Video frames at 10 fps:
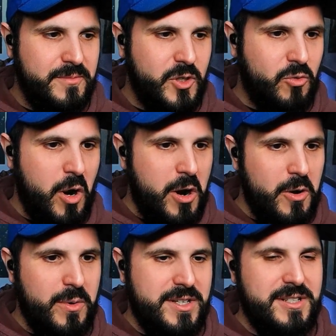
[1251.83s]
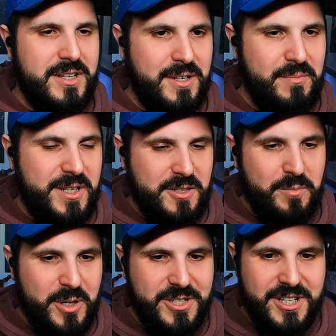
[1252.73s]
grow as a as a
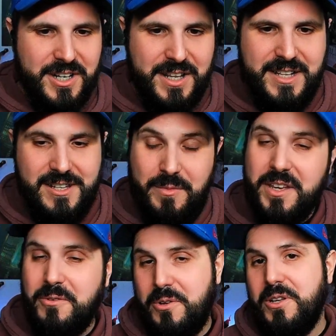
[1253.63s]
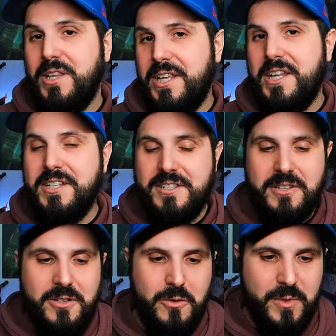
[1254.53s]
person and that's something he really needs to
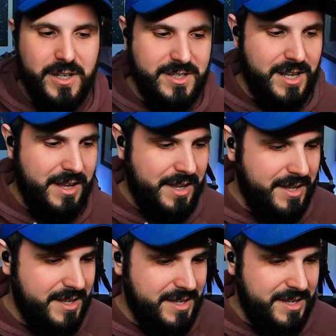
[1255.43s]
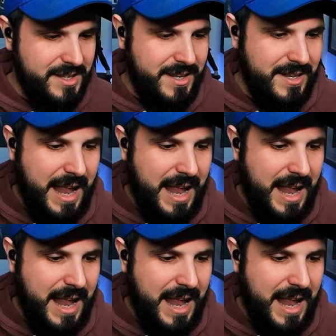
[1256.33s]
do because I, it, it,